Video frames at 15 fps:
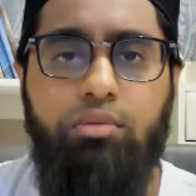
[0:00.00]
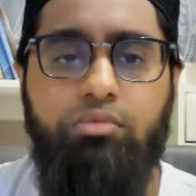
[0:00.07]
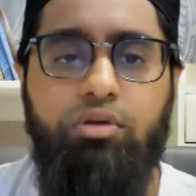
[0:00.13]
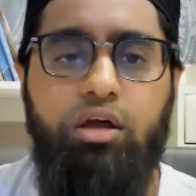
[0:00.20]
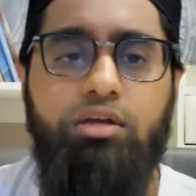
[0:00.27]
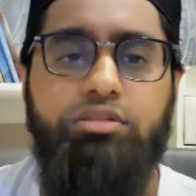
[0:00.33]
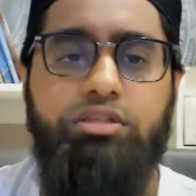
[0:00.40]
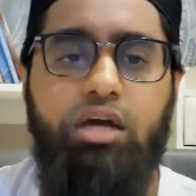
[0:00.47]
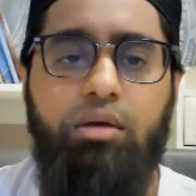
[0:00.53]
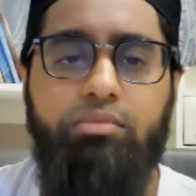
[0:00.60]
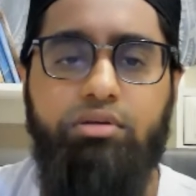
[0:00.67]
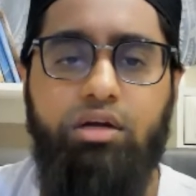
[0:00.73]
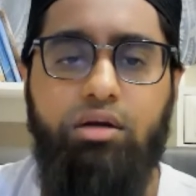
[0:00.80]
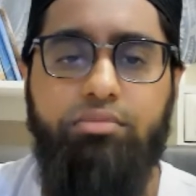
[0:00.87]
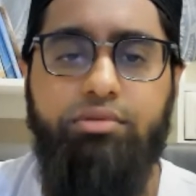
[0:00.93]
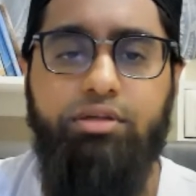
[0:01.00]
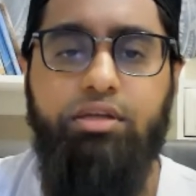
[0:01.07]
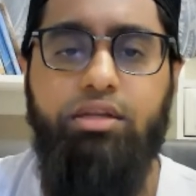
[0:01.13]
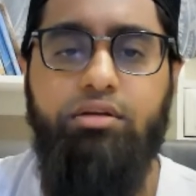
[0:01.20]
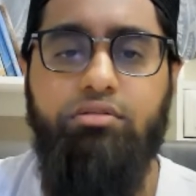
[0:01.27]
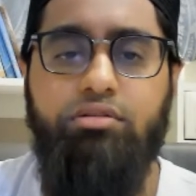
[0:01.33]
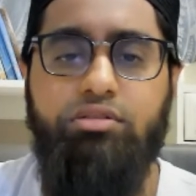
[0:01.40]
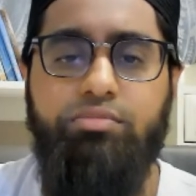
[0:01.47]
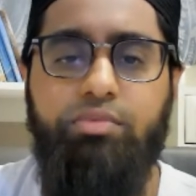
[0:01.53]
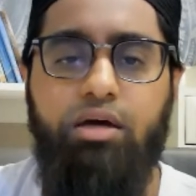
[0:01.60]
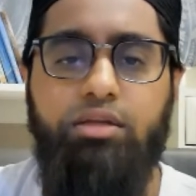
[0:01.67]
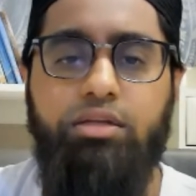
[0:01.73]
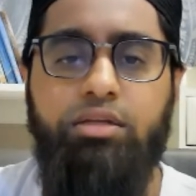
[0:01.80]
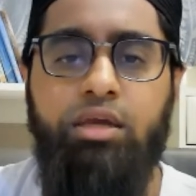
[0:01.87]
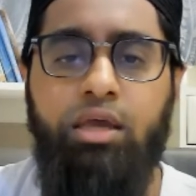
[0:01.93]
And Maulana Jami rahmatullah
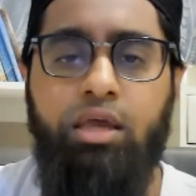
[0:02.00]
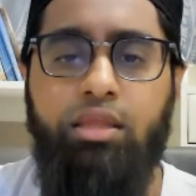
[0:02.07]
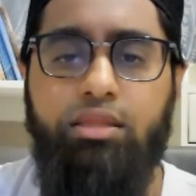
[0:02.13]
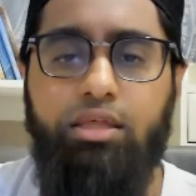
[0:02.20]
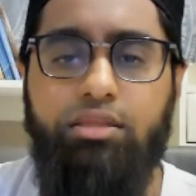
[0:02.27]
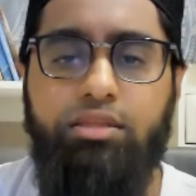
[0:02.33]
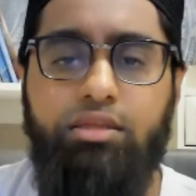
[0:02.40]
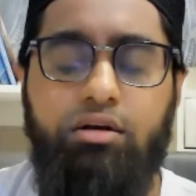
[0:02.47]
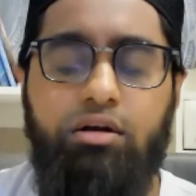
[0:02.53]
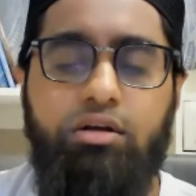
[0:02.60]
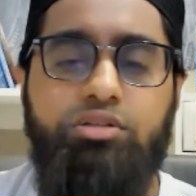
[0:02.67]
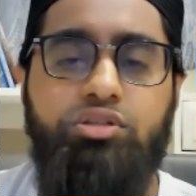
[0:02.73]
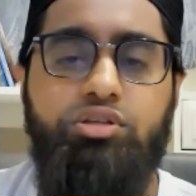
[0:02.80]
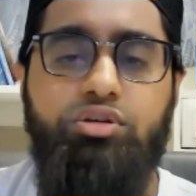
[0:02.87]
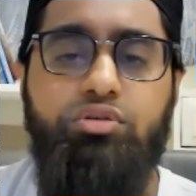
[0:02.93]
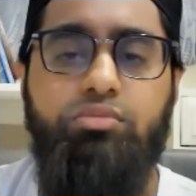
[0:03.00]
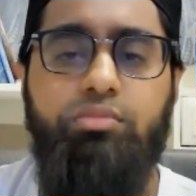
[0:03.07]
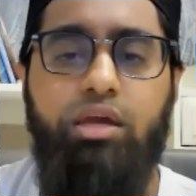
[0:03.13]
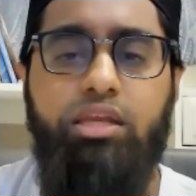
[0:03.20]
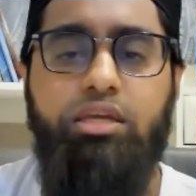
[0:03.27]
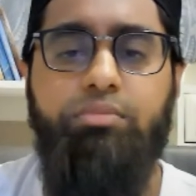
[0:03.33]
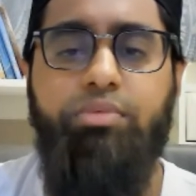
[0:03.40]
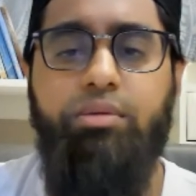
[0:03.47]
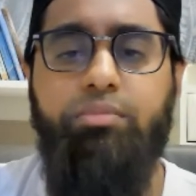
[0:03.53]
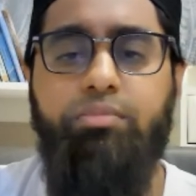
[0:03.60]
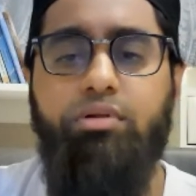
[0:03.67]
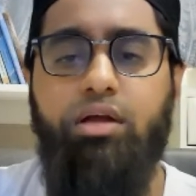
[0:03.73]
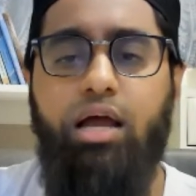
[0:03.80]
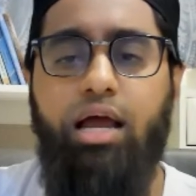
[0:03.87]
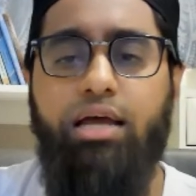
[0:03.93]
responded that there are too many
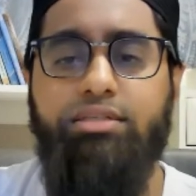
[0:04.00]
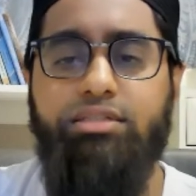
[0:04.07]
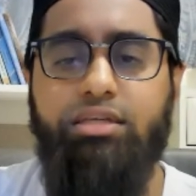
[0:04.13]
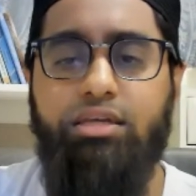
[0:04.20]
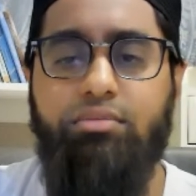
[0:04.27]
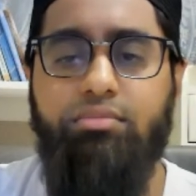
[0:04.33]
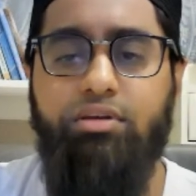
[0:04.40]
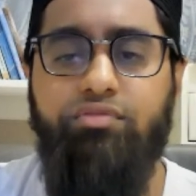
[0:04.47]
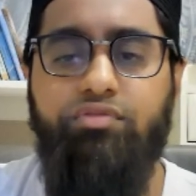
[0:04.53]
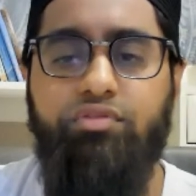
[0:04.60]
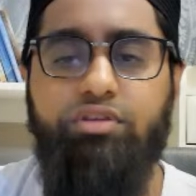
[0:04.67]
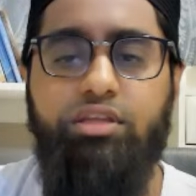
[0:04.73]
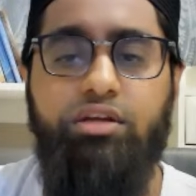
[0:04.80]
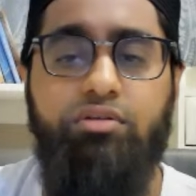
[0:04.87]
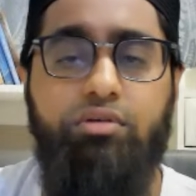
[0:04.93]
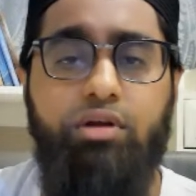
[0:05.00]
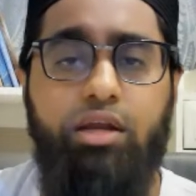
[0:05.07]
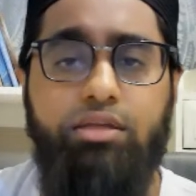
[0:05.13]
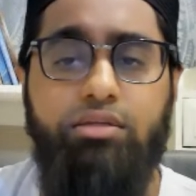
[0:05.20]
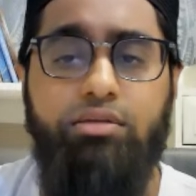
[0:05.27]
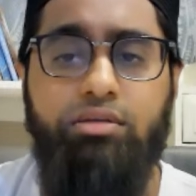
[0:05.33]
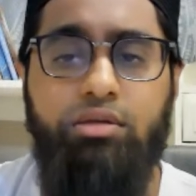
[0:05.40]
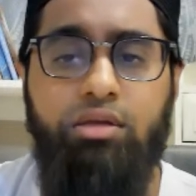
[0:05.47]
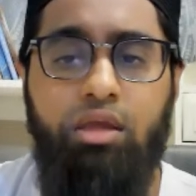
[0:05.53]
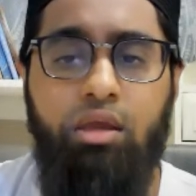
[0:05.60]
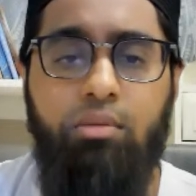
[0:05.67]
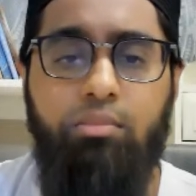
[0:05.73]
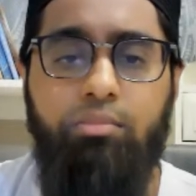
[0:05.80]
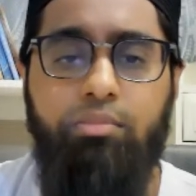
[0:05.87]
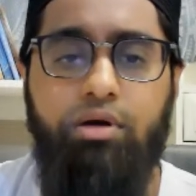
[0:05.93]
people asking me for their right,
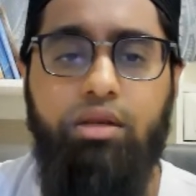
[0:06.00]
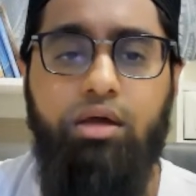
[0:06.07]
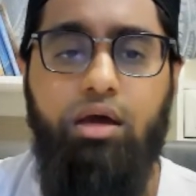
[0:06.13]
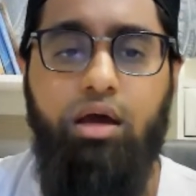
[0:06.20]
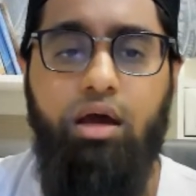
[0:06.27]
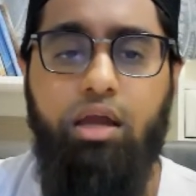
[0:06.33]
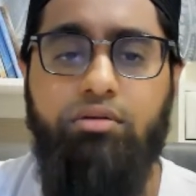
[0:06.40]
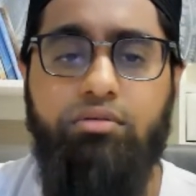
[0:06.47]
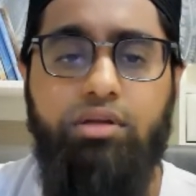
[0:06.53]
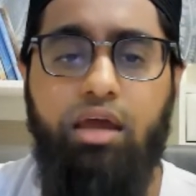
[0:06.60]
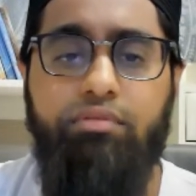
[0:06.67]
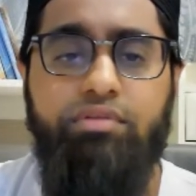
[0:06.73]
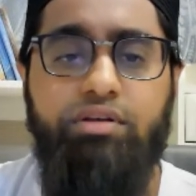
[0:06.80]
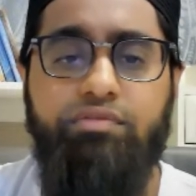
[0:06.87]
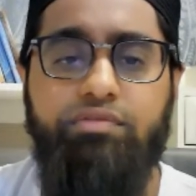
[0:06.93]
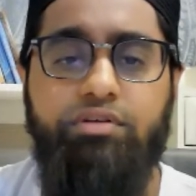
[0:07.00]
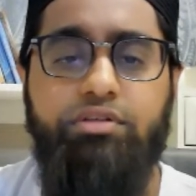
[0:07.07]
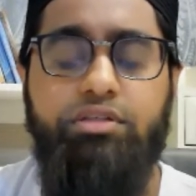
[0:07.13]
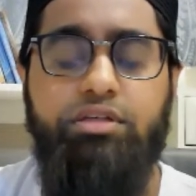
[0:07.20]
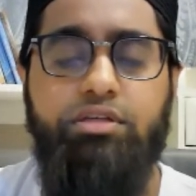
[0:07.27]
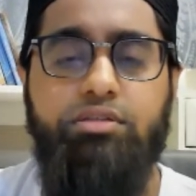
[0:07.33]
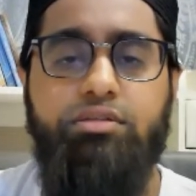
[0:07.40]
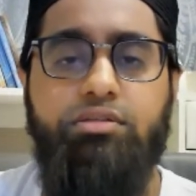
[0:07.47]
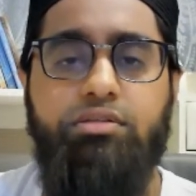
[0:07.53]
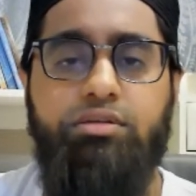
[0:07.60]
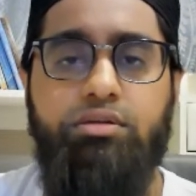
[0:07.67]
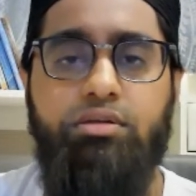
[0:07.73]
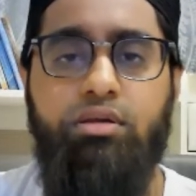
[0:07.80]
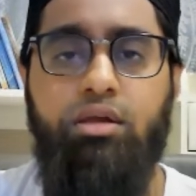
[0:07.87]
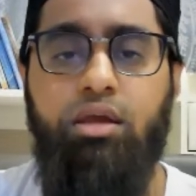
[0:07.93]
but I don't have enough good
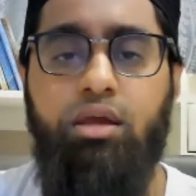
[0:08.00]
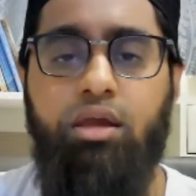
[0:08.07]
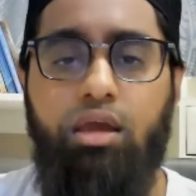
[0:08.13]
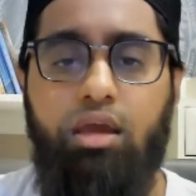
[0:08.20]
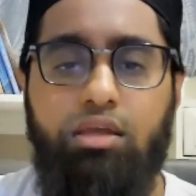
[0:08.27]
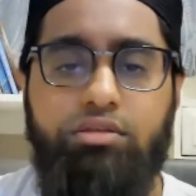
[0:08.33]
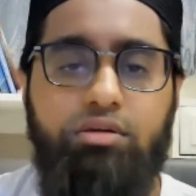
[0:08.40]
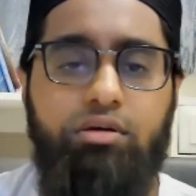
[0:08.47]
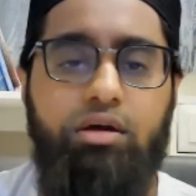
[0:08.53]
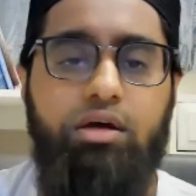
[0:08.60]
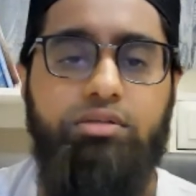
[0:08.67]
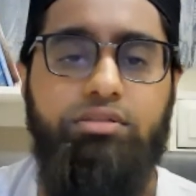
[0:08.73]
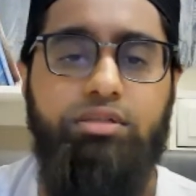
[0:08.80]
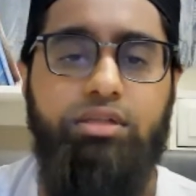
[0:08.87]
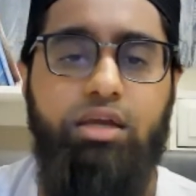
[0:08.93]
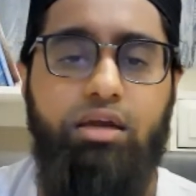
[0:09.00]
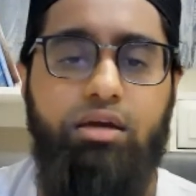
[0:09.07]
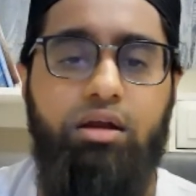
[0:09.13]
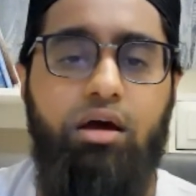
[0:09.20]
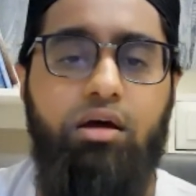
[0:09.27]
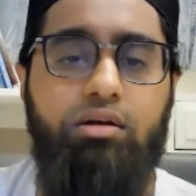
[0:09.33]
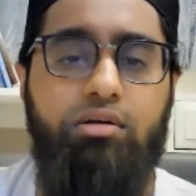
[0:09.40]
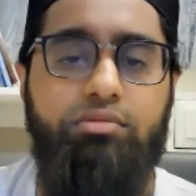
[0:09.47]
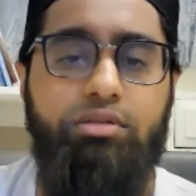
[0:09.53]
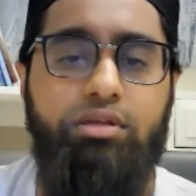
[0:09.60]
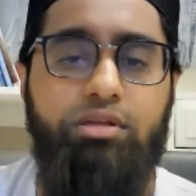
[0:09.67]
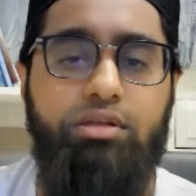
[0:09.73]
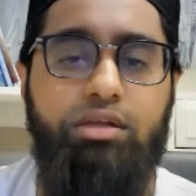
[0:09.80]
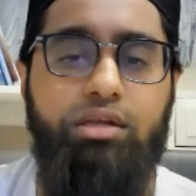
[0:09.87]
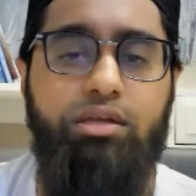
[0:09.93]
deeds. And so Hazrat Ahrar
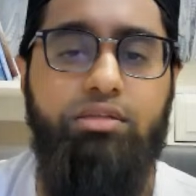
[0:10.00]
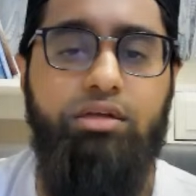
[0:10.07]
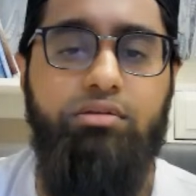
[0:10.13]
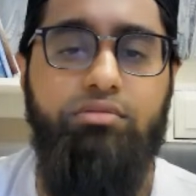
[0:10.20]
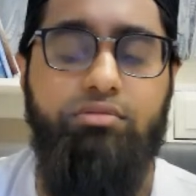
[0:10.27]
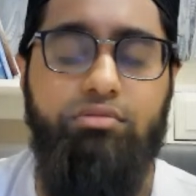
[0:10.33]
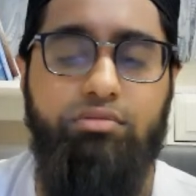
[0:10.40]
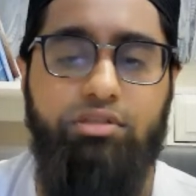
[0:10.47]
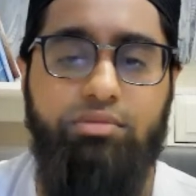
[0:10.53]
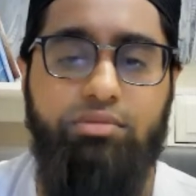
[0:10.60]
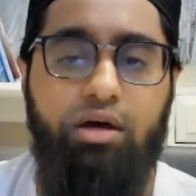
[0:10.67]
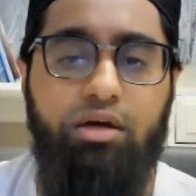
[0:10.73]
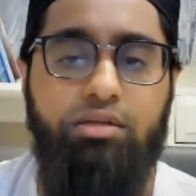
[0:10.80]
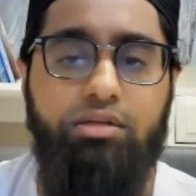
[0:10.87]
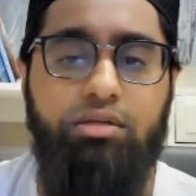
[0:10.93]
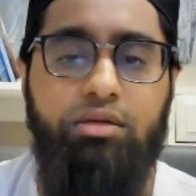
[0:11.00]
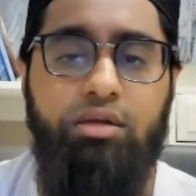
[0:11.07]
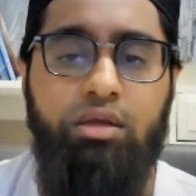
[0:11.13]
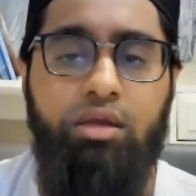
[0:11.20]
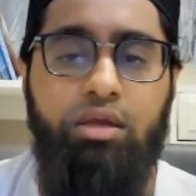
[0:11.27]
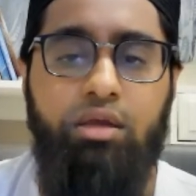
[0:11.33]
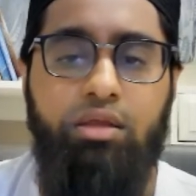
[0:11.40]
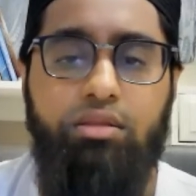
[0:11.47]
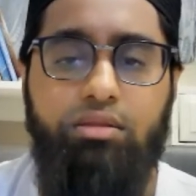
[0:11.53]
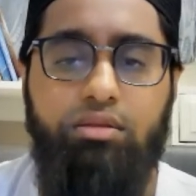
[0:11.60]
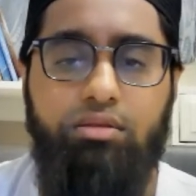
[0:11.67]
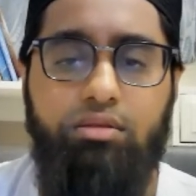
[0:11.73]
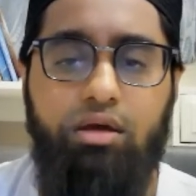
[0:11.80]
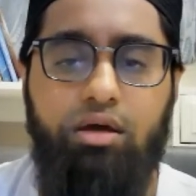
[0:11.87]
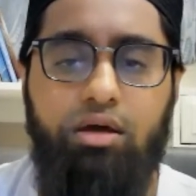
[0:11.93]
rahmatullah, he then responded,
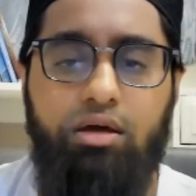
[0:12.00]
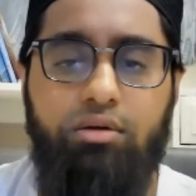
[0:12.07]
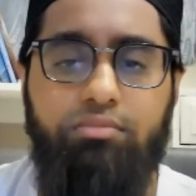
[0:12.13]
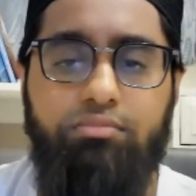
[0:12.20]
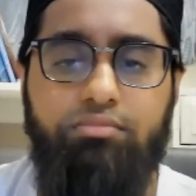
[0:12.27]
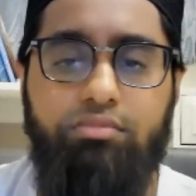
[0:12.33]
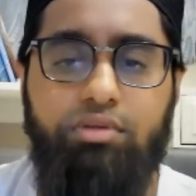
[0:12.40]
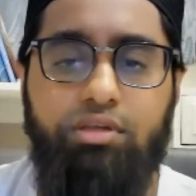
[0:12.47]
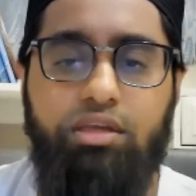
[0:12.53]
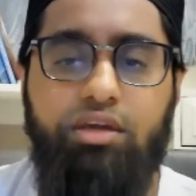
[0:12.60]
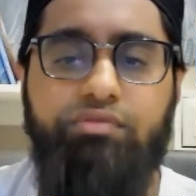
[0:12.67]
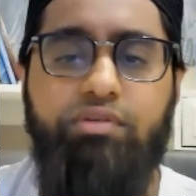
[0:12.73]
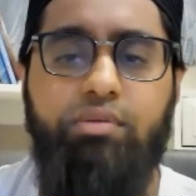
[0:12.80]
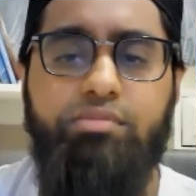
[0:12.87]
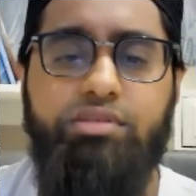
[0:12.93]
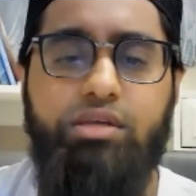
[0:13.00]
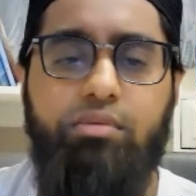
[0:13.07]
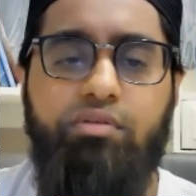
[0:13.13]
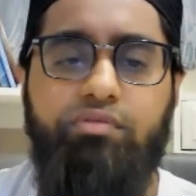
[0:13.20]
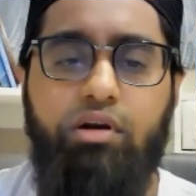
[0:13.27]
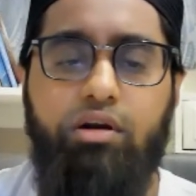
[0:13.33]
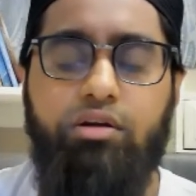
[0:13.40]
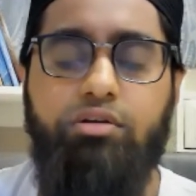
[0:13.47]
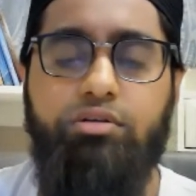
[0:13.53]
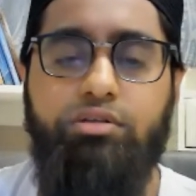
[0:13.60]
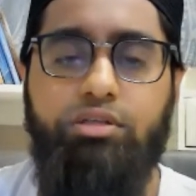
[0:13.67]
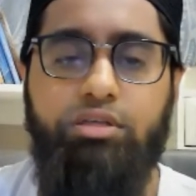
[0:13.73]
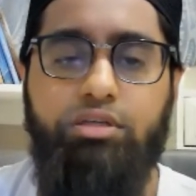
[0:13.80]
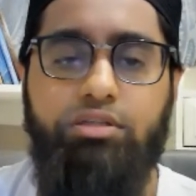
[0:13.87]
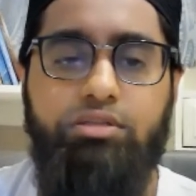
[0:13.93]
"Give him some of our
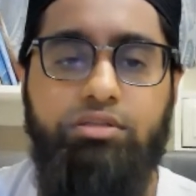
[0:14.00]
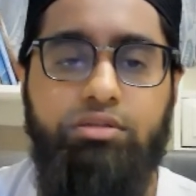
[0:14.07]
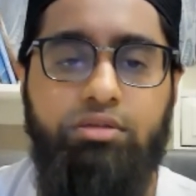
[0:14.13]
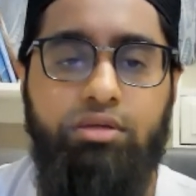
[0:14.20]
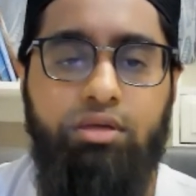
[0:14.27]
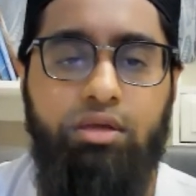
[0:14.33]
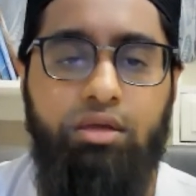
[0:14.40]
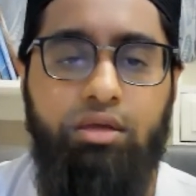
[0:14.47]
good deeds."